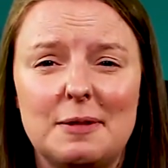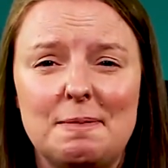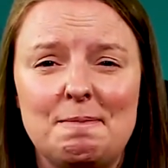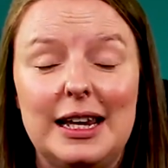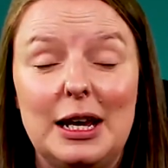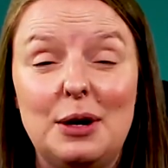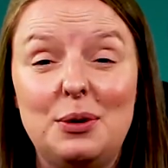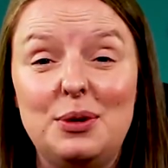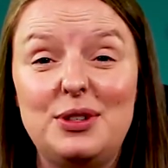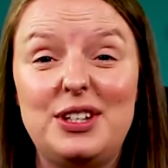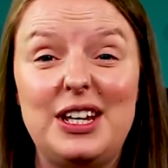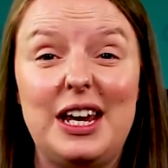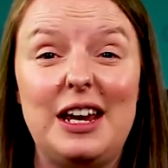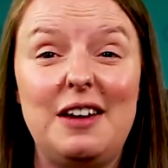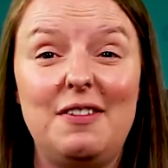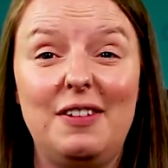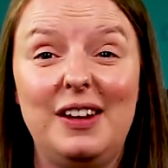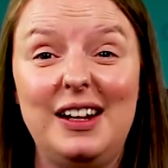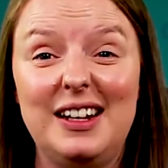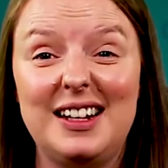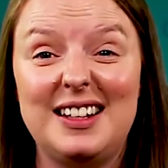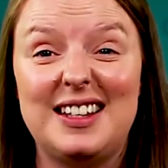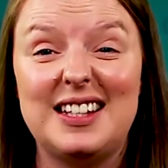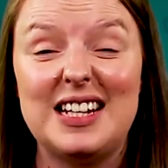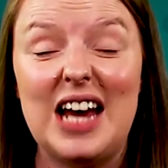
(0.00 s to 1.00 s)
There was
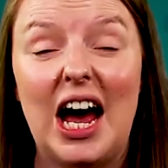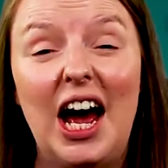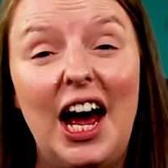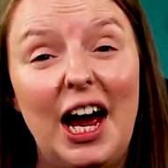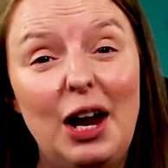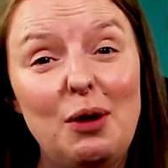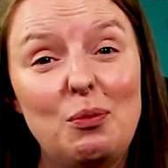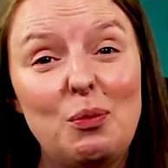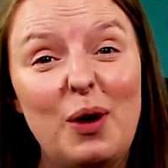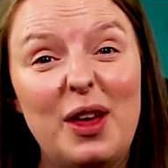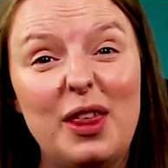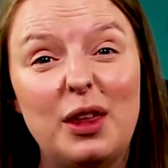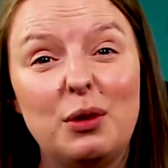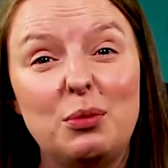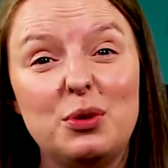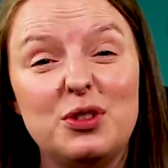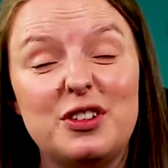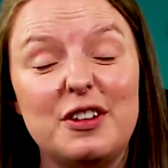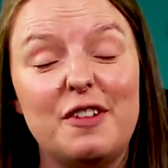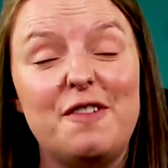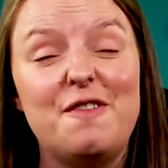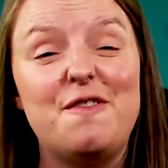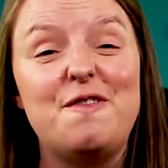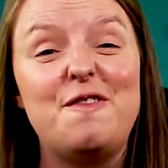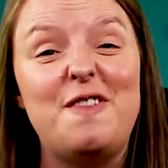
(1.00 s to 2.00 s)
even a time where there
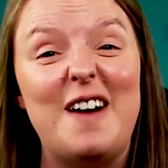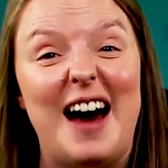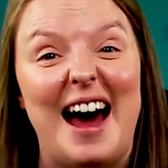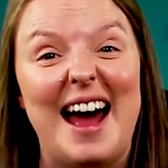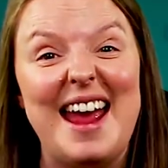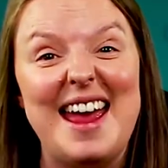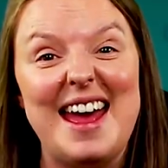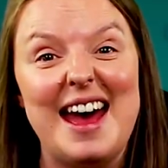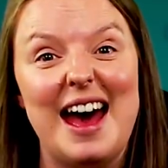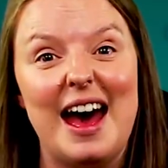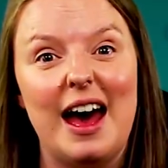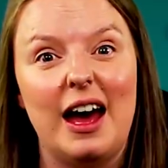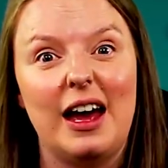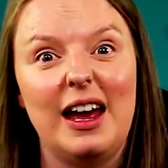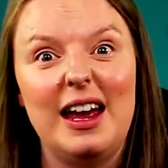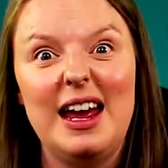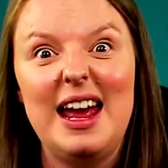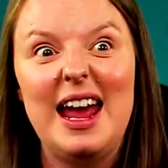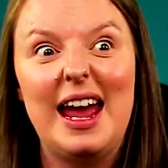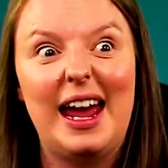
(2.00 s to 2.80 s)
was a fire